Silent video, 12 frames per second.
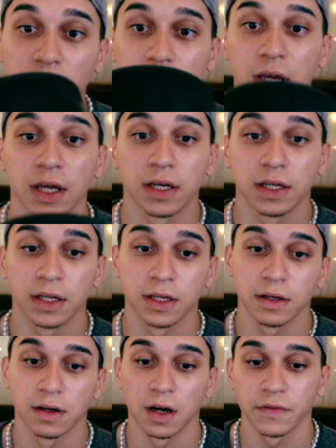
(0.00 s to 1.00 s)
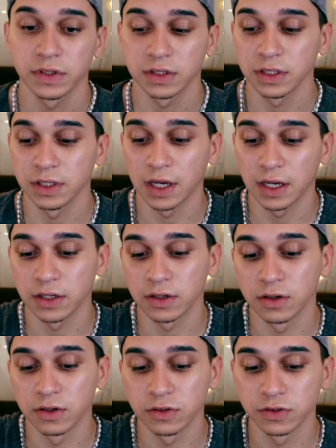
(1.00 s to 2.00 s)
and obviously, yeah, it
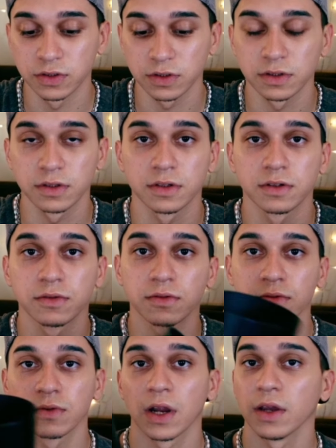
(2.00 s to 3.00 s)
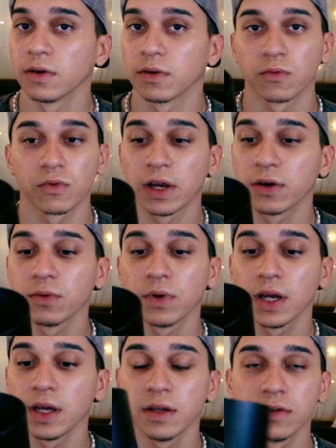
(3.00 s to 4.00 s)
goes right
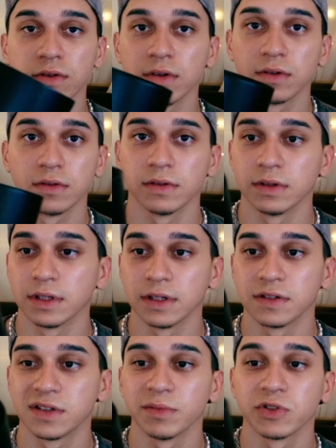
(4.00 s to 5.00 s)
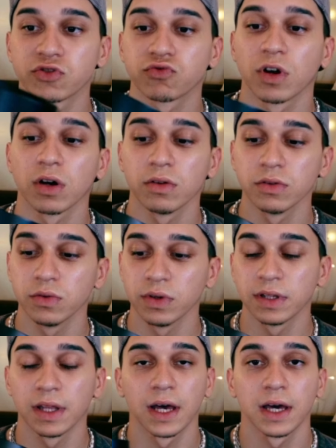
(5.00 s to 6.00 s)
away. You didn't see me struggle
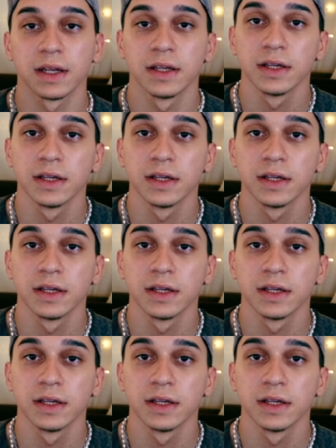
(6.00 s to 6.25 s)
doing that.